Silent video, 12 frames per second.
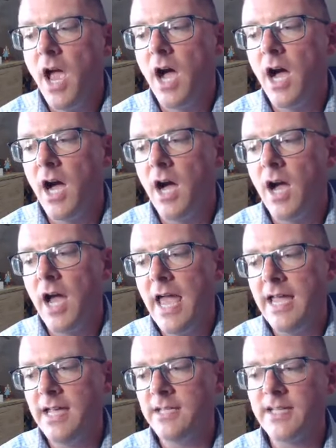
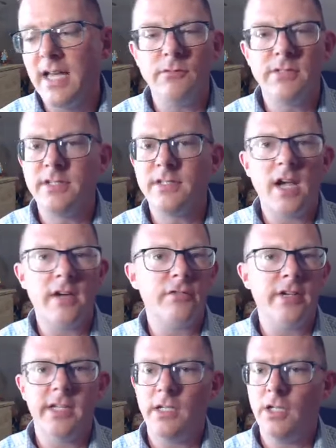As I was
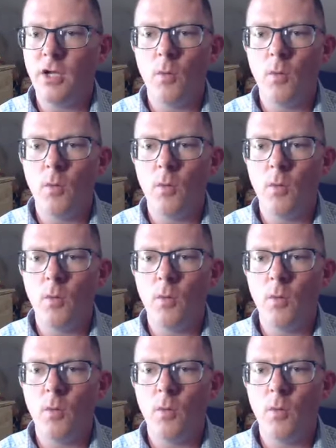discovering,